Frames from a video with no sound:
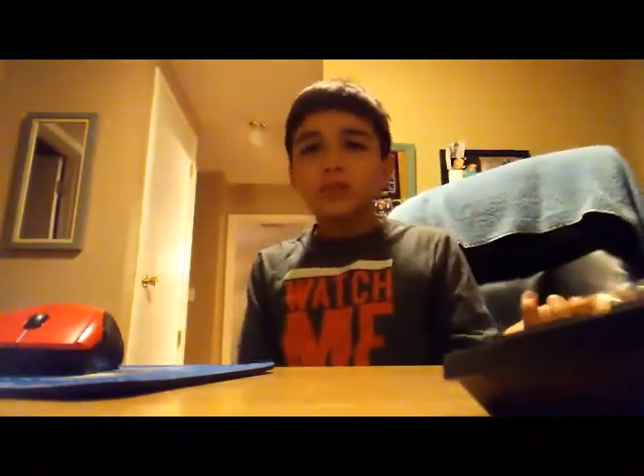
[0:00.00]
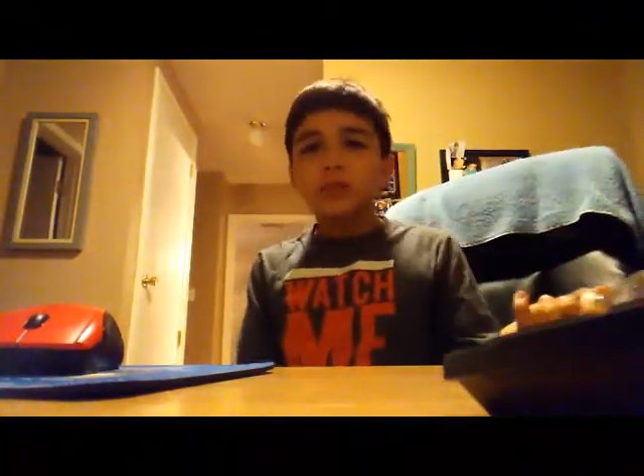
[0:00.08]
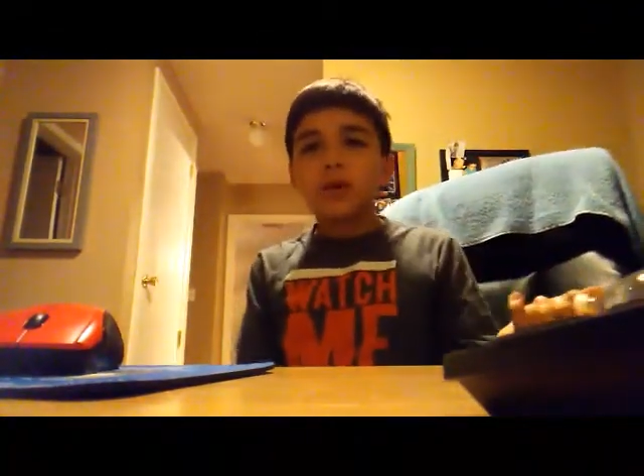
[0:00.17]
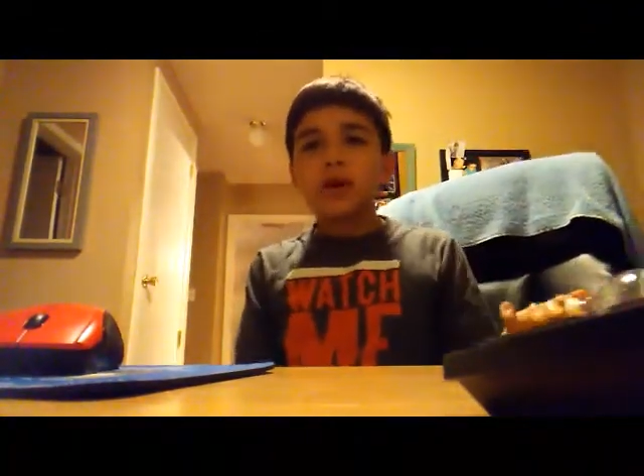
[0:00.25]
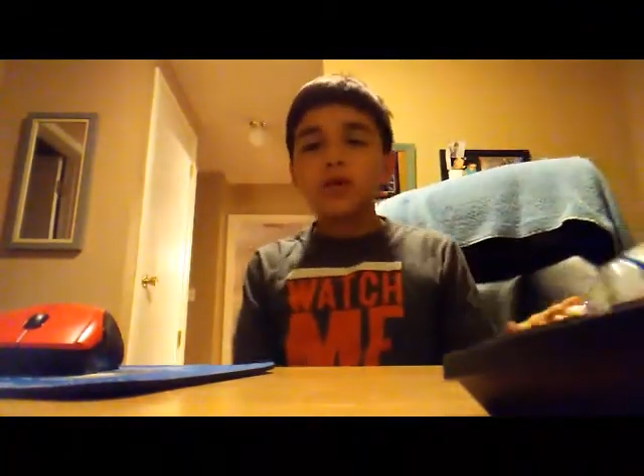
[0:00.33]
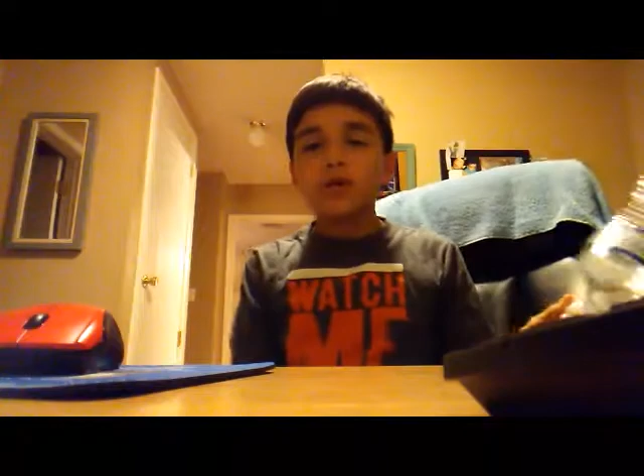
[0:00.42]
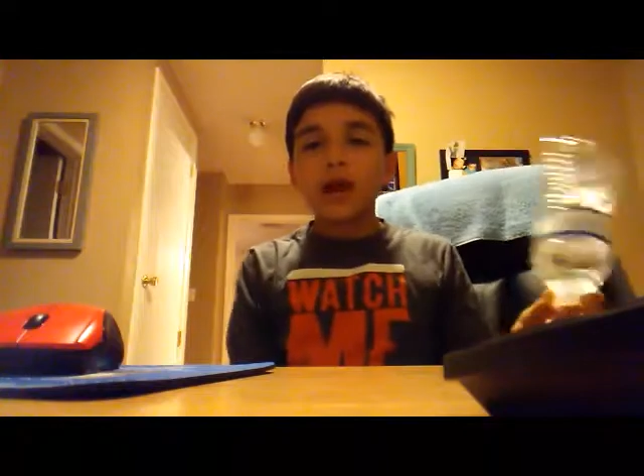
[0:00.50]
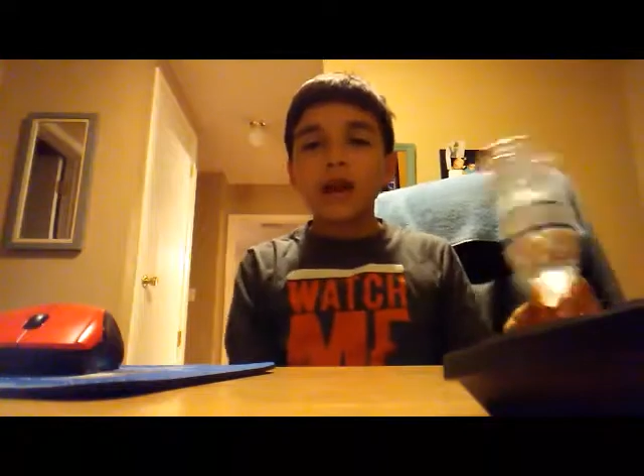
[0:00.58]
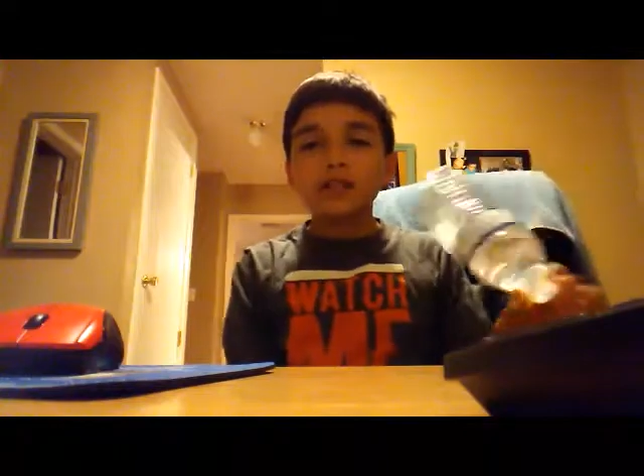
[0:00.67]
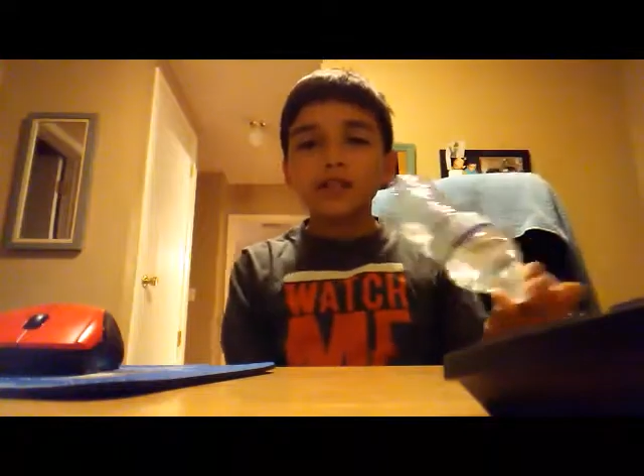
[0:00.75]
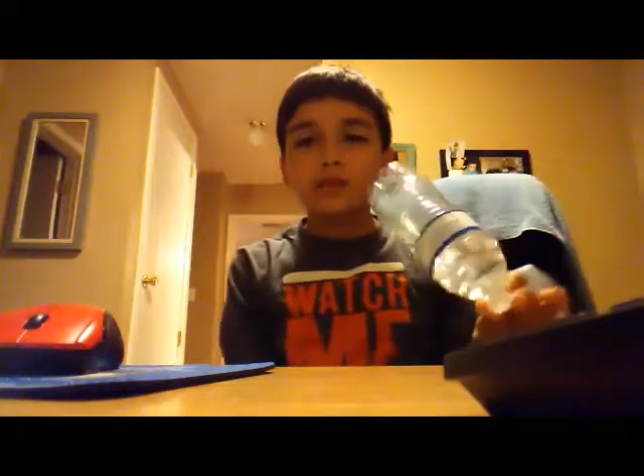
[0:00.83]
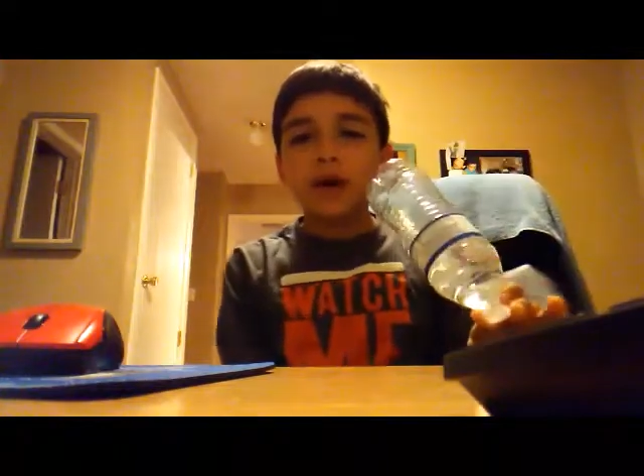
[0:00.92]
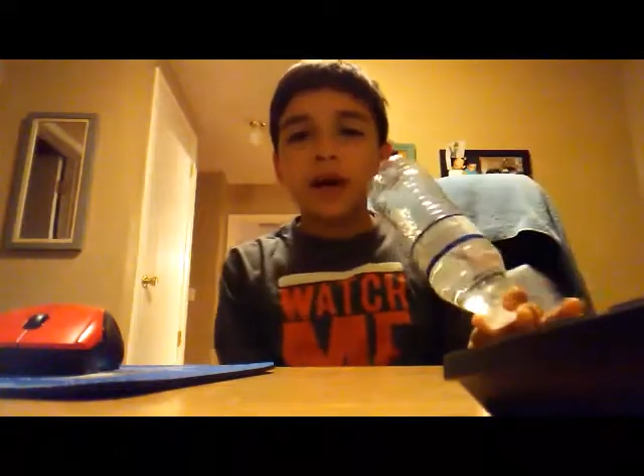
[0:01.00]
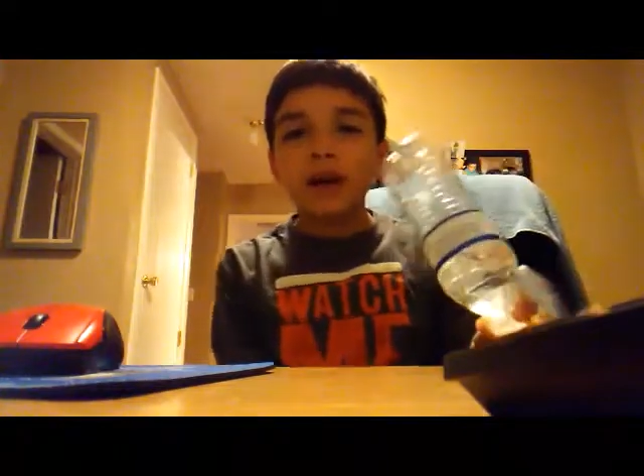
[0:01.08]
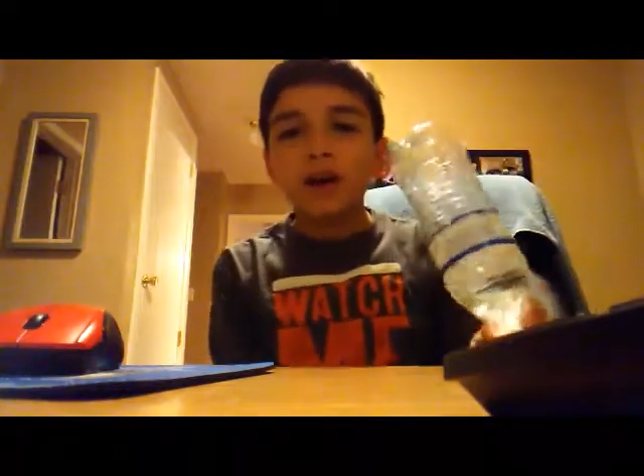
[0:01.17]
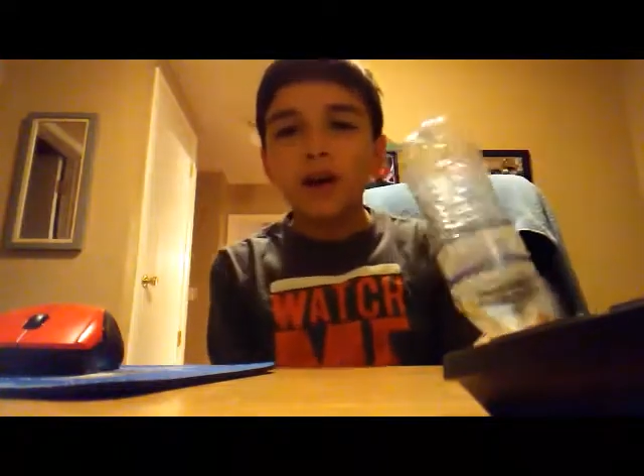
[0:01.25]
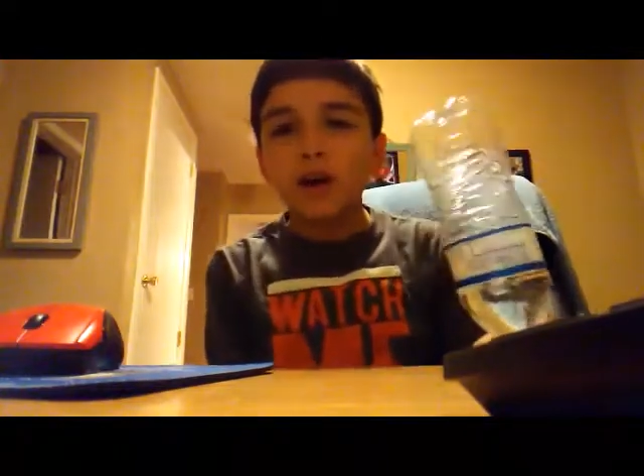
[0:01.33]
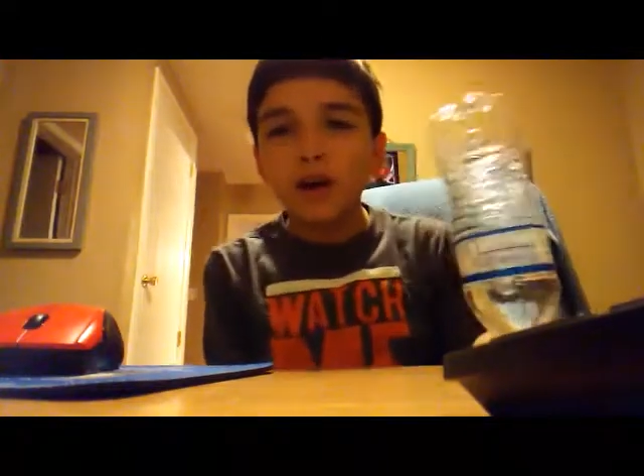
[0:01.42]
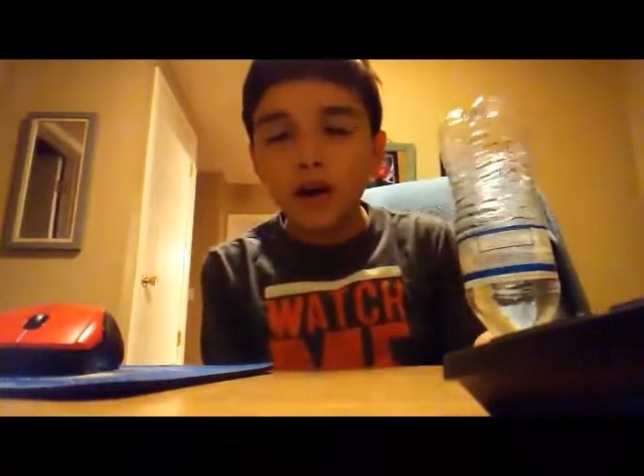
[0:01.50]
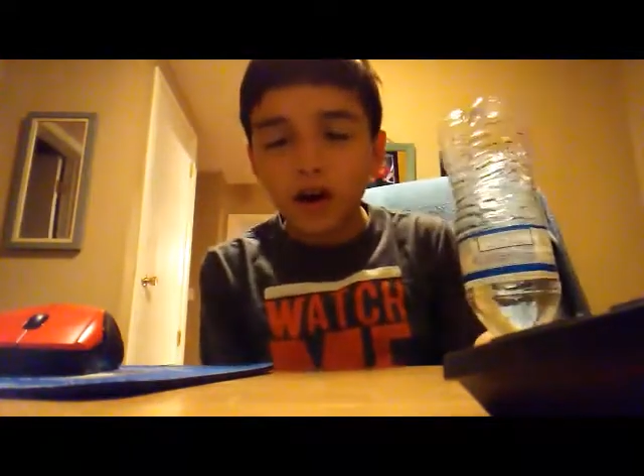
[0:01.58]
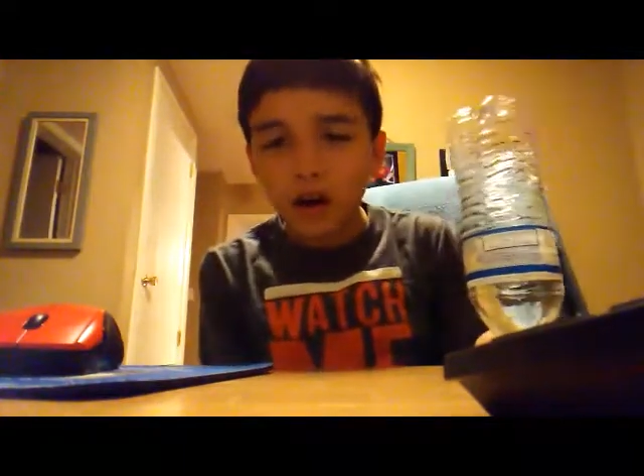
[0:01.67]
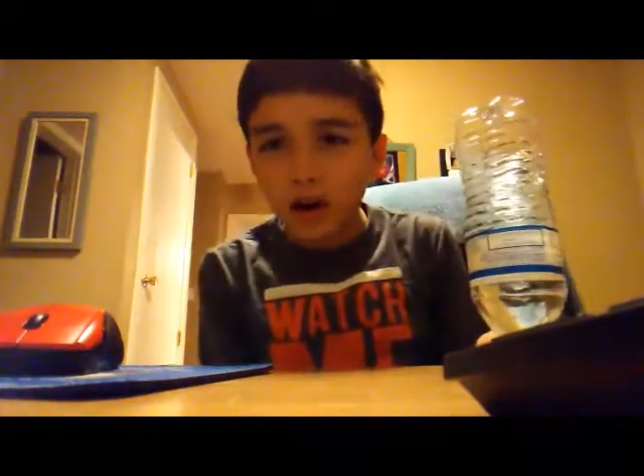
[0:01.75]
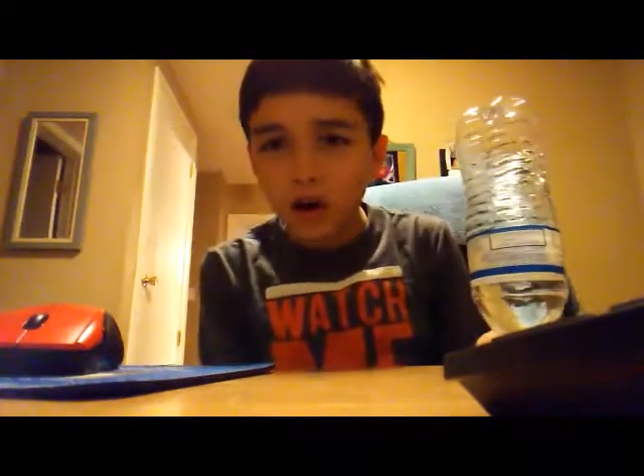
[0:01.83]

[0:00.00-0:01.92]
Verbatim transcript: so why are you raging, man? Huh?